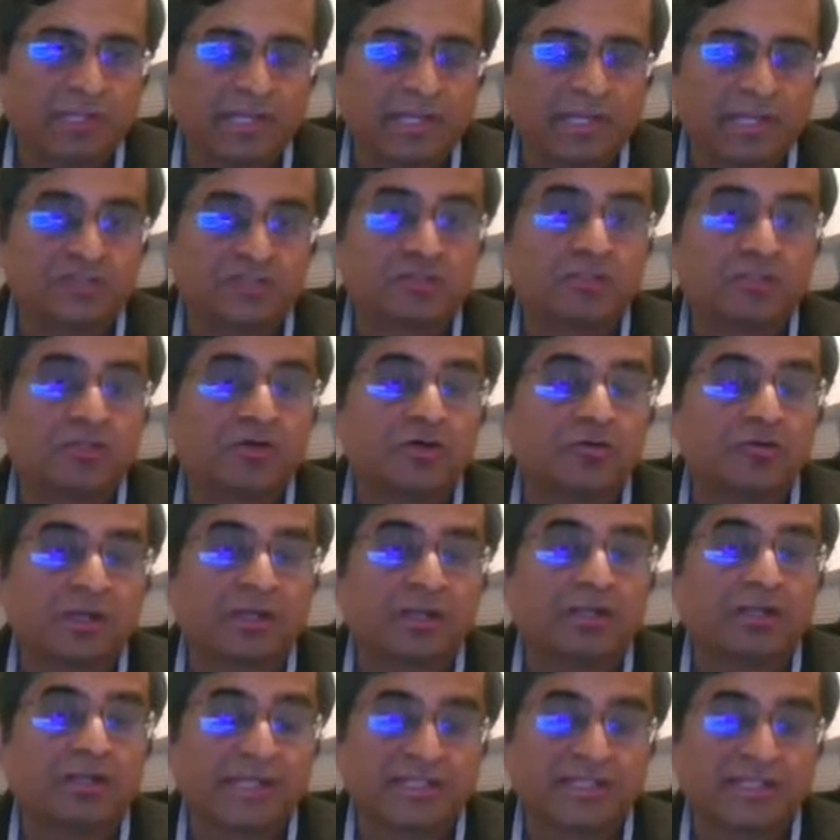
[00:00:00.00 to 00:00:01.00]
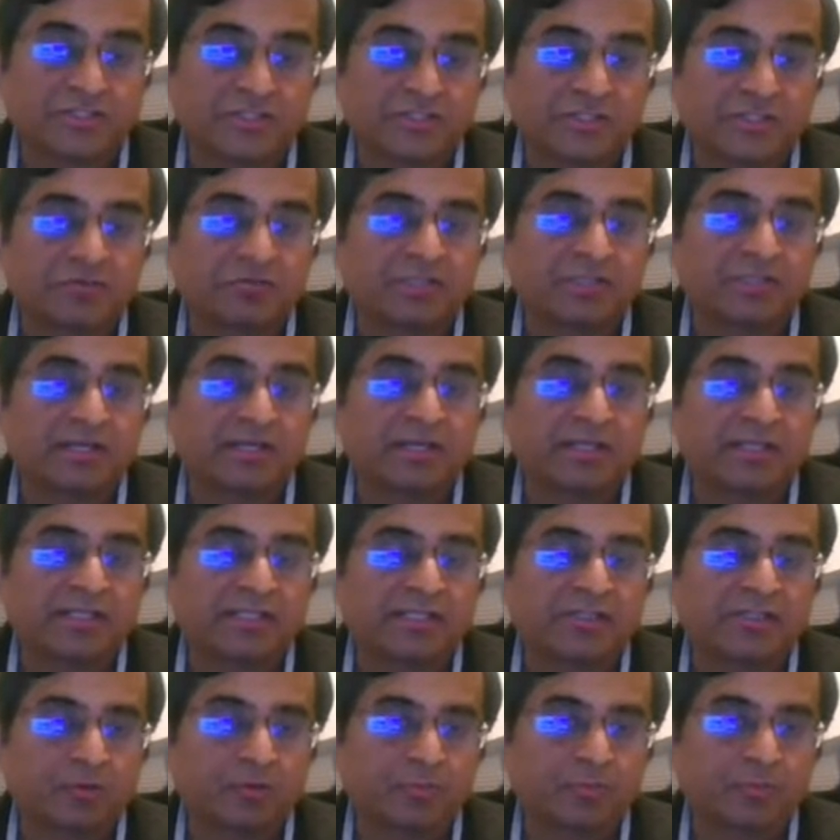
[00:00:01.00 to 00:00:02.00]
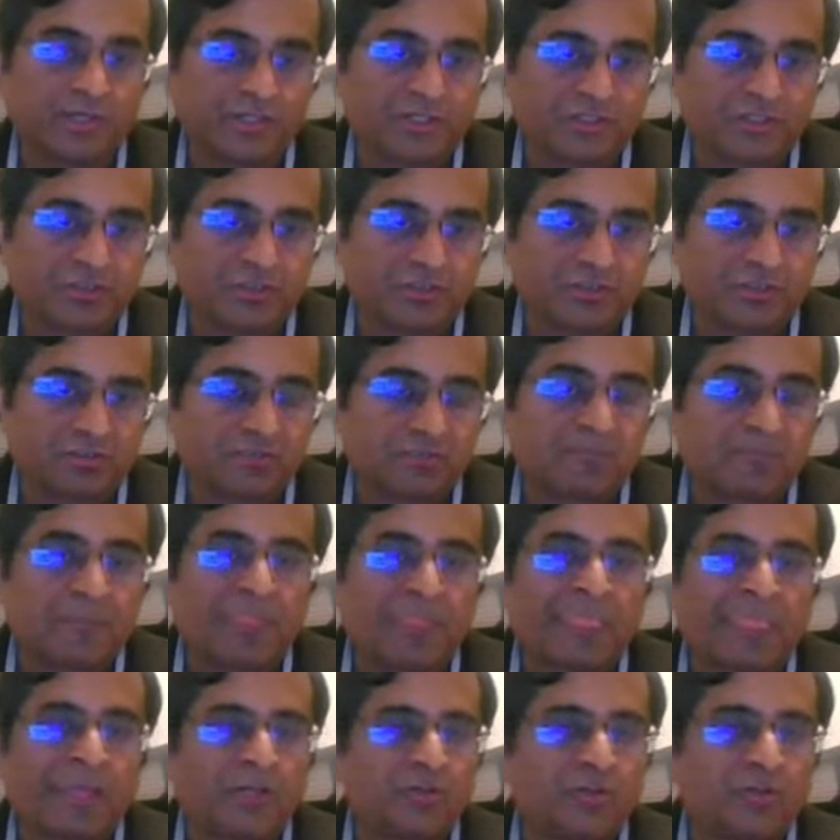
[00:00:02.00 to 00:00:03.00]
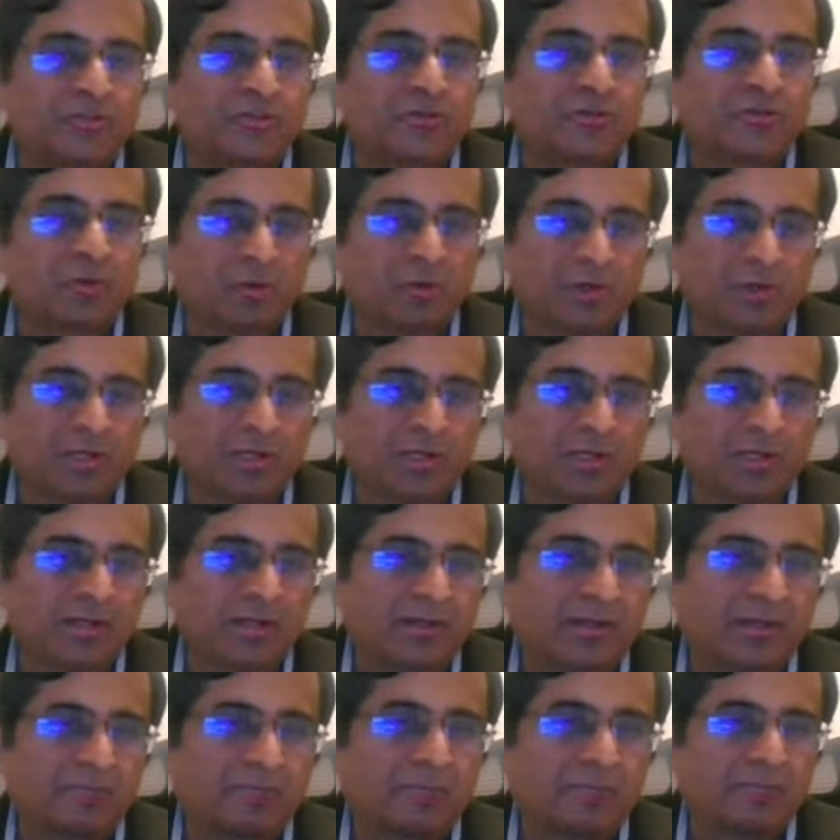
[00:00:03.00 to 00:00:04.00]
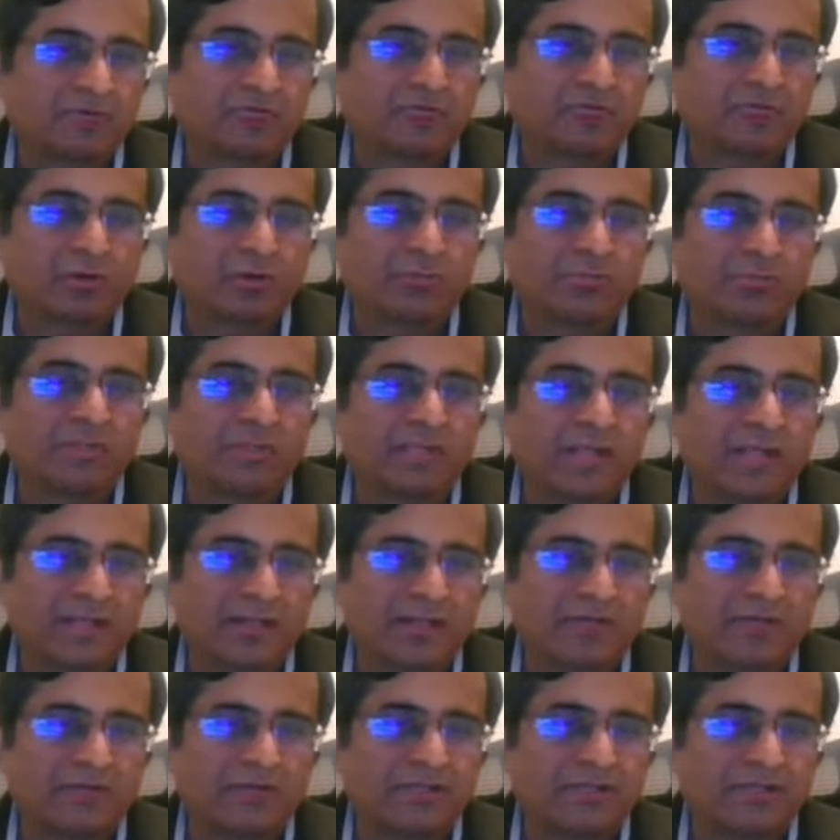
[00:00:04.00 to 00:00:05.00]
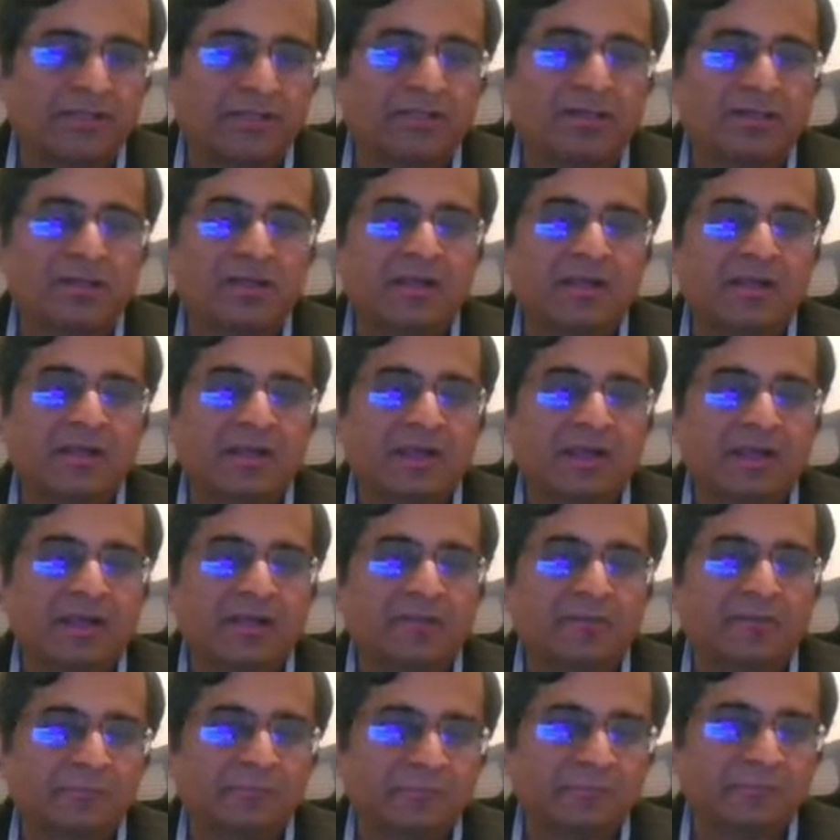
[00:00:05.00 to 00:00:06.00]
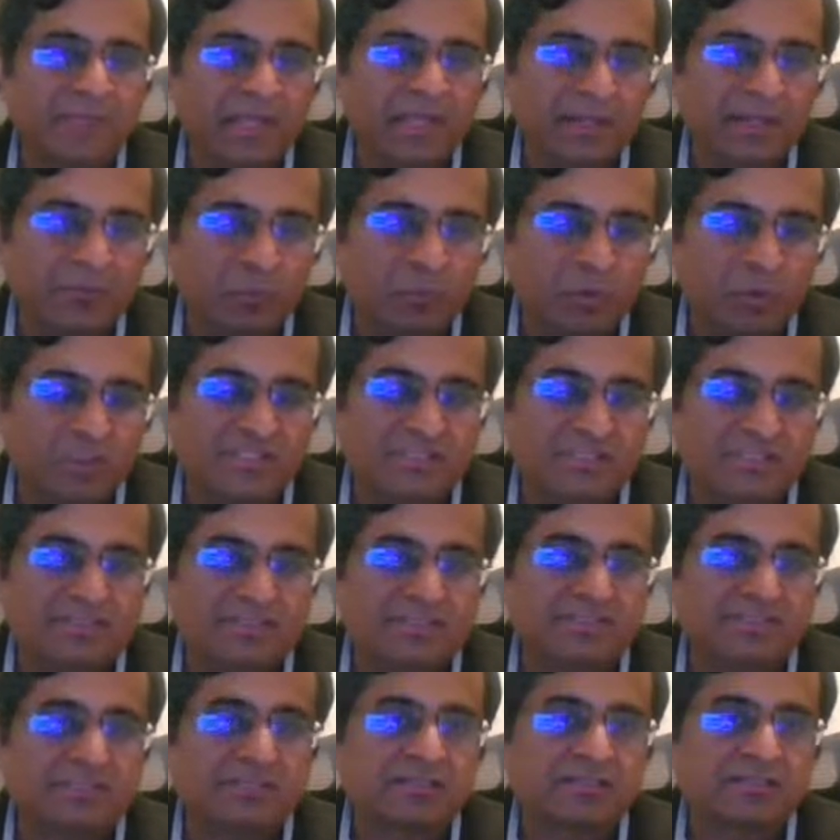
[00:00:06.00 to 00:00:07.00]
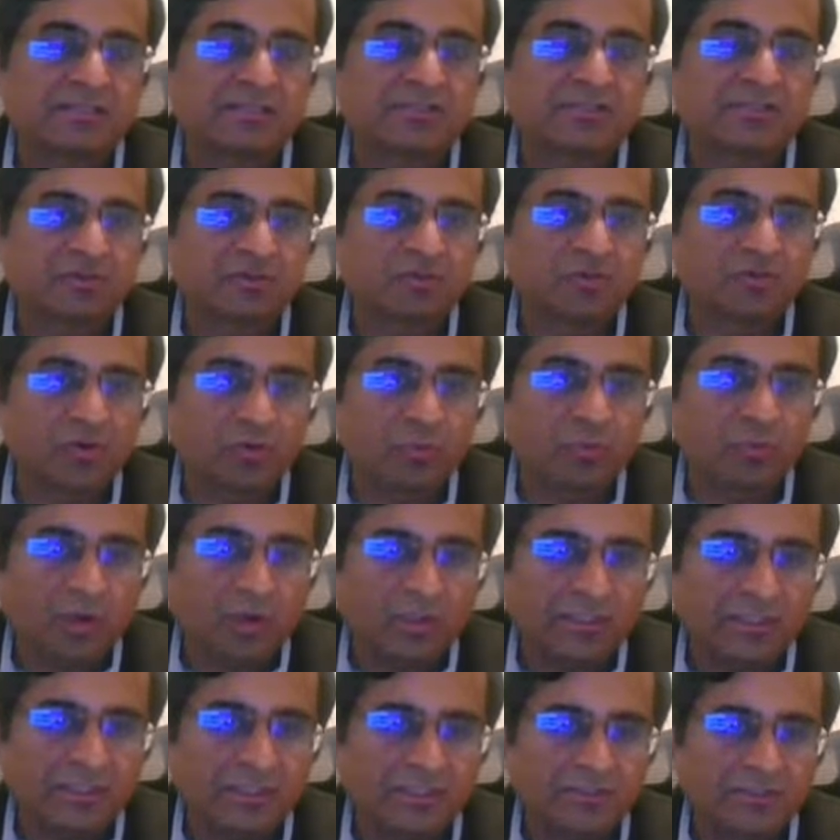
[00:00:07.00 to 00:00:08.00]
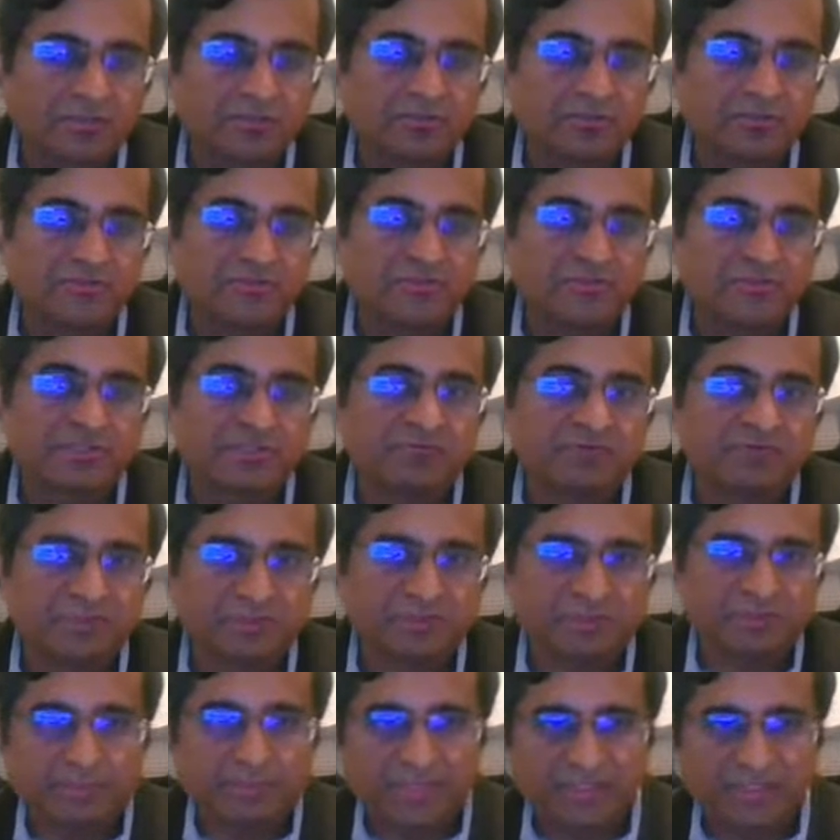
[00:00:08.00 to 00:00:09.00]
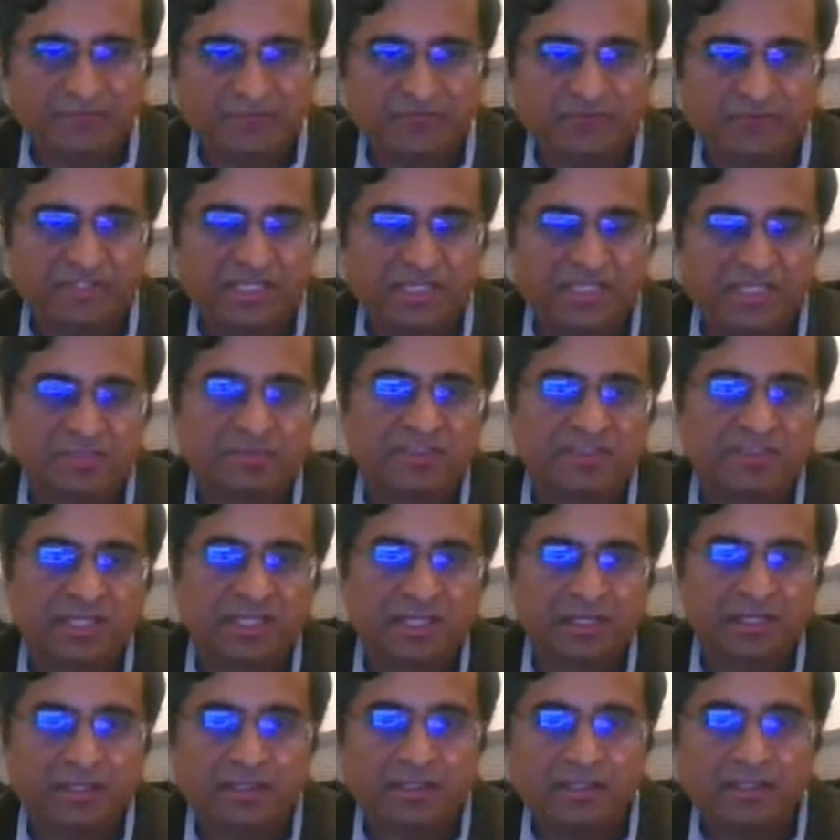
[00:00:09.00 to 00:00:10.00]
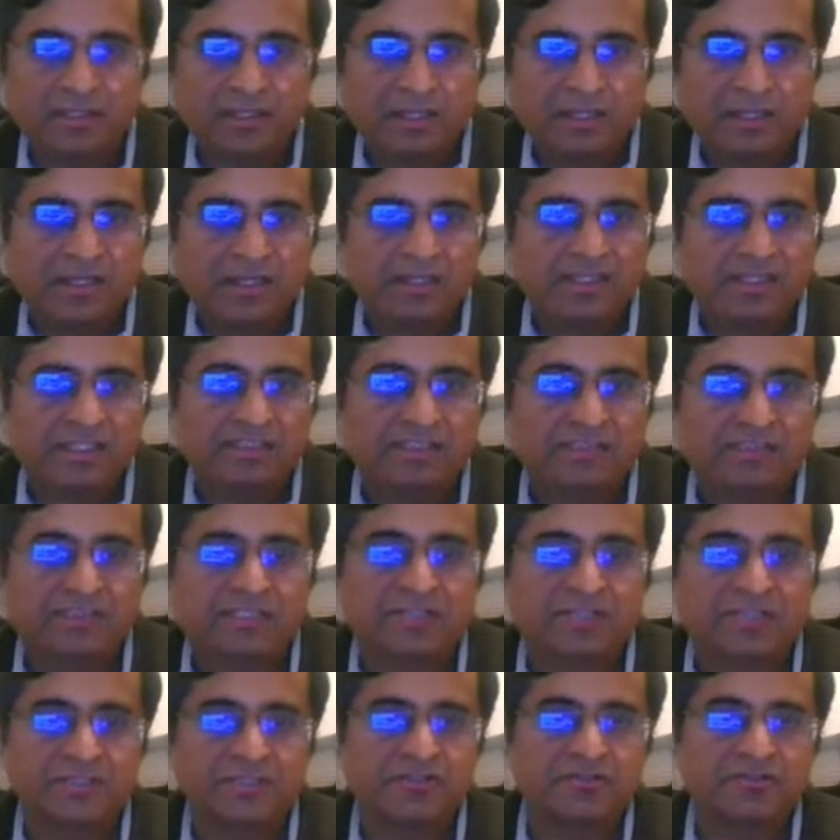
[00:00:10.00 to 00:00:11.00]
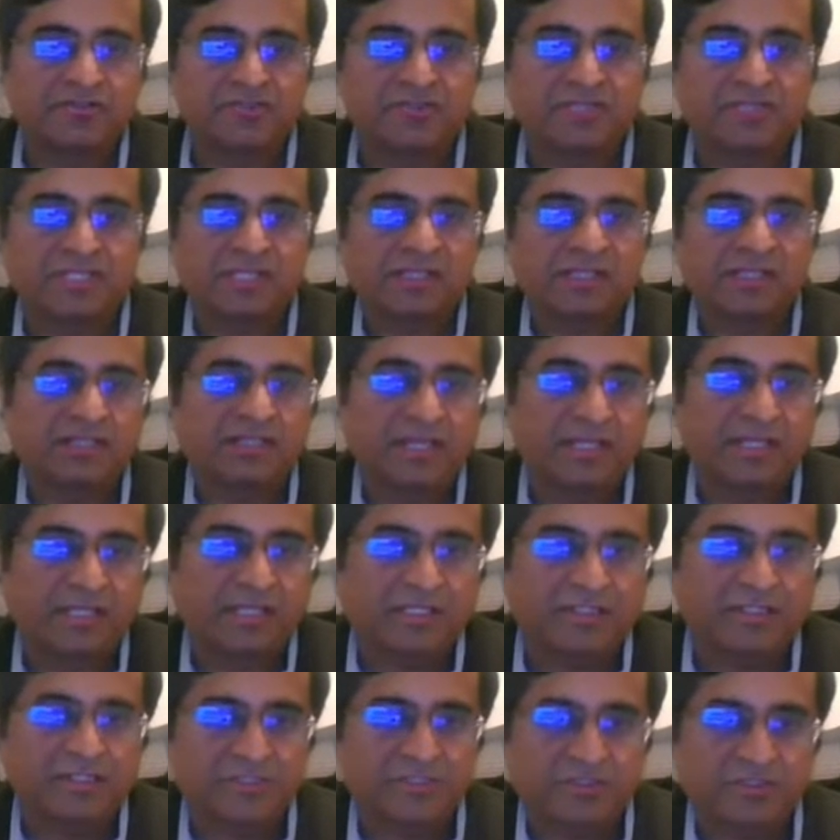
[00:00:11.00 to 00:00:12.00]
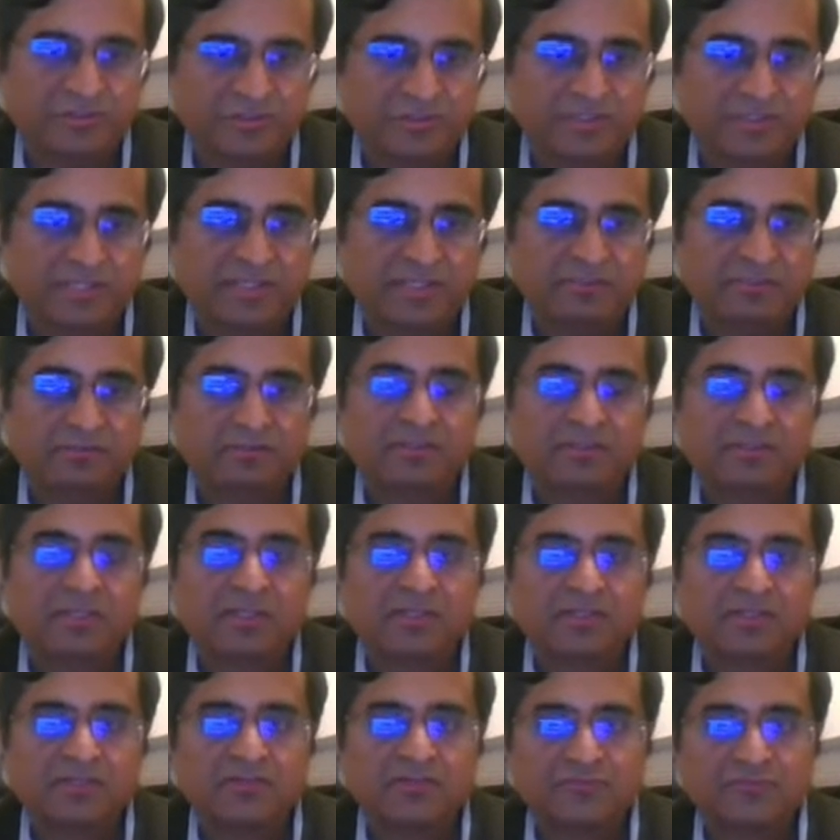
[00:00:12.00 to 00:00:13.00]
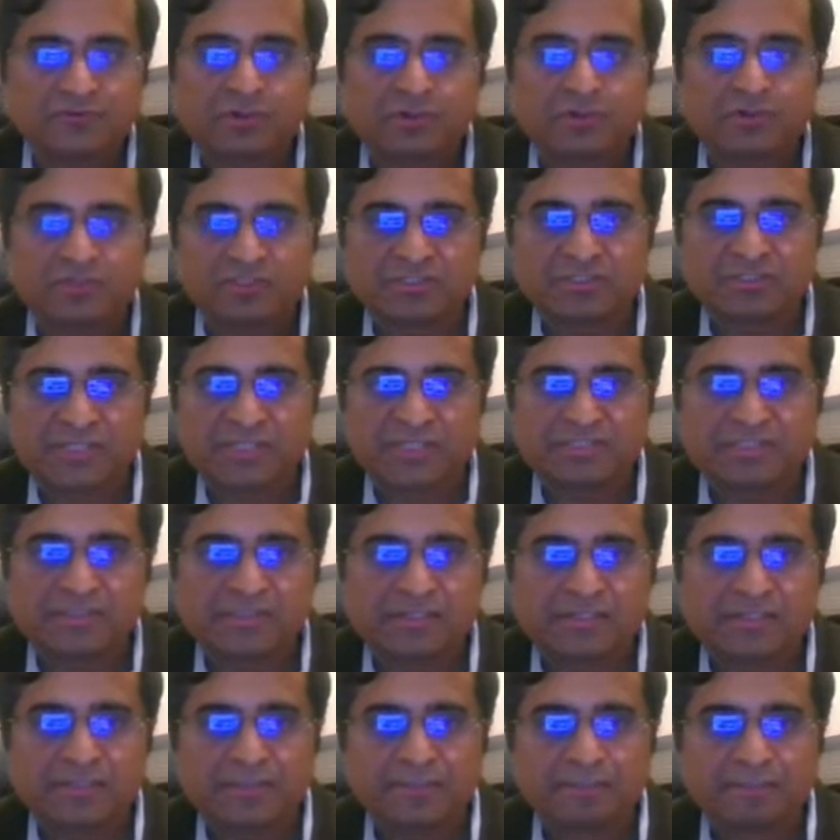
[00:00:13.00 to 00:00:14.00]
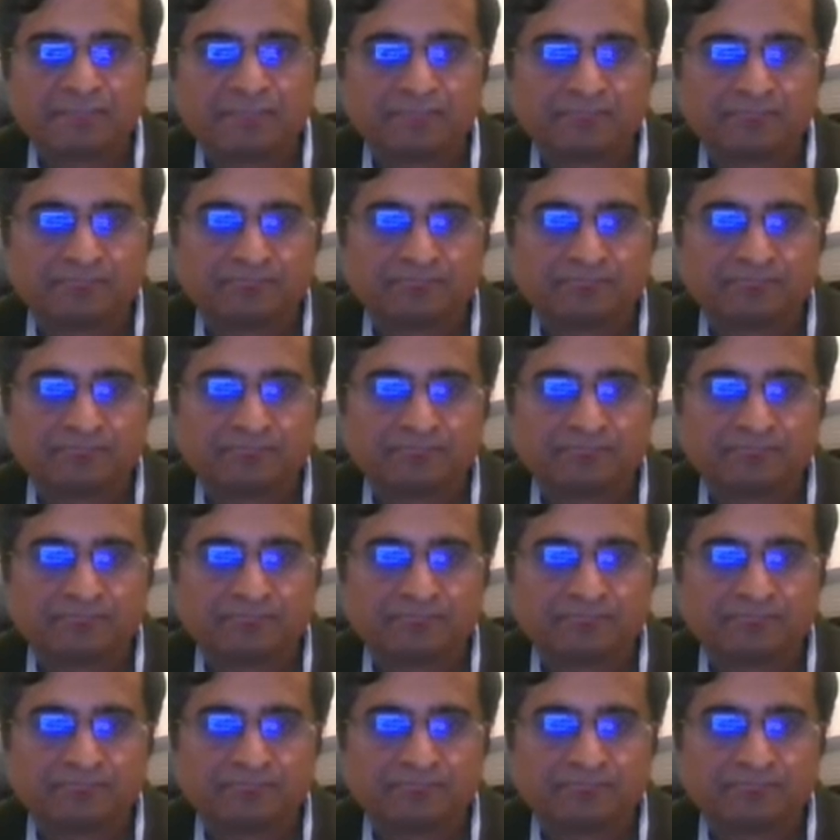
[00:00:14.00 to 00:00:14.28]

actually go ahead and execute that in operations, to go ahead and perform the activity. And once that is done, you're going to monitor to see whether the benefit has been gained. And again, it continues in a continuous manner. So if you go to the next slide.